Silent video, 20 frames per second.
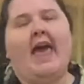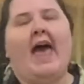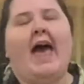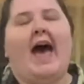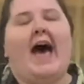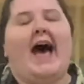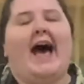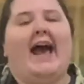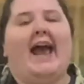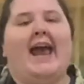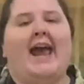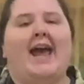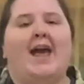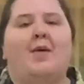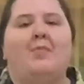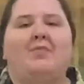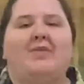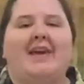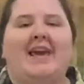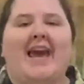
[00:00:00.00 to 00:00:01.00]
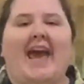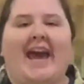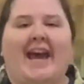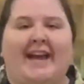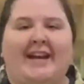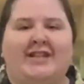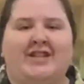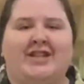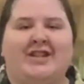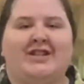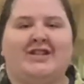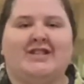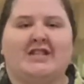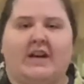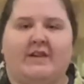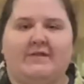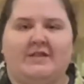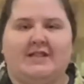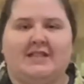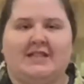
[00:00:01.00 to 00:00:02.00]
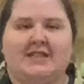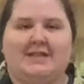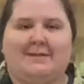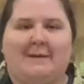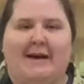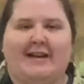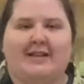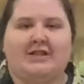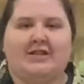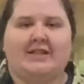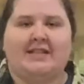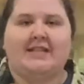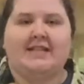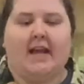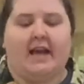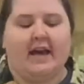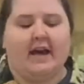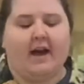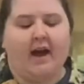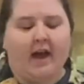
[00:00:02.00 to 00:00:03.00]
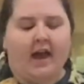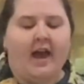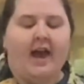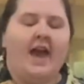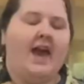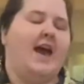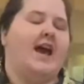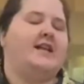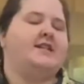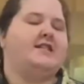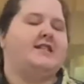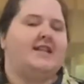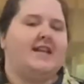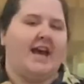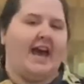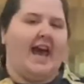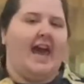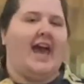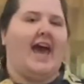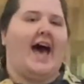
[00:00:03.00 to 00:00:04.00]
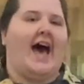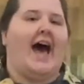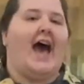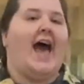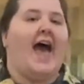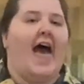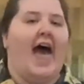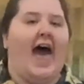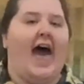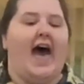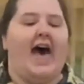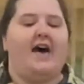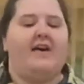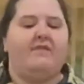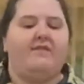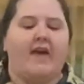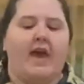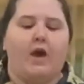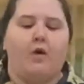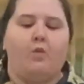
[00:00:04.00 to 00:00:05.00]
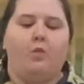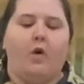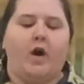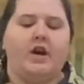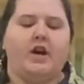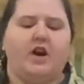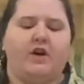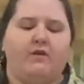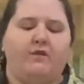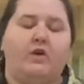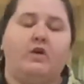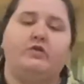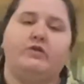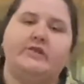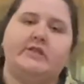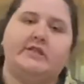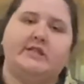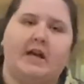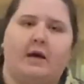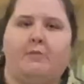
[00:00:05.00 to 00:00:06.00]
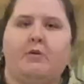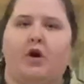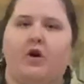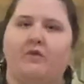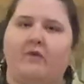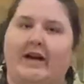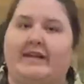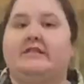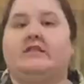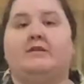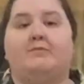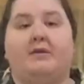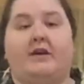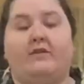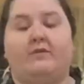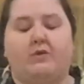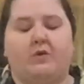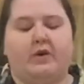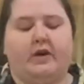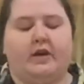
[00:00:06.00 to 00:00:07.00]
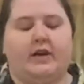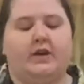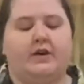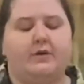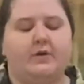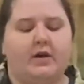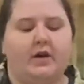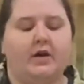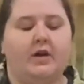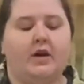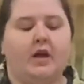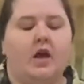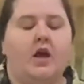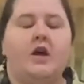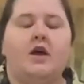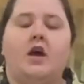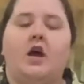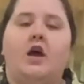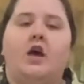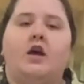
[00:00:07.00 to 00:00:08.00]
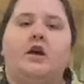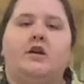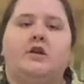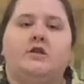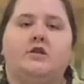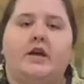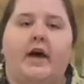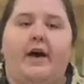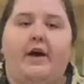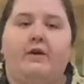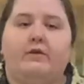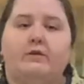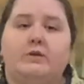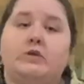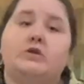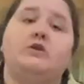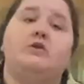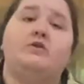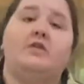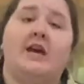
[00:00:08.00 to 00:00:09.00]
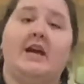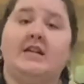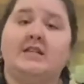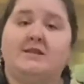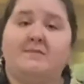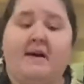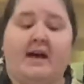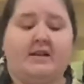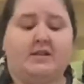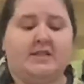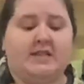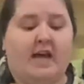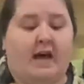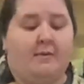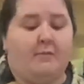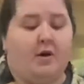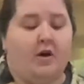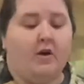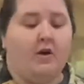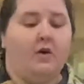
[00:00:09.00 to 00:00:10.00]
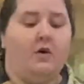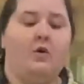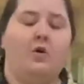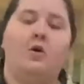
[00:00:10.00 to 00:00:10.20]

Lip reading: I am the Aging Services Specialist here, and today I have a wonderful summer recipe for you. So, two things about summer.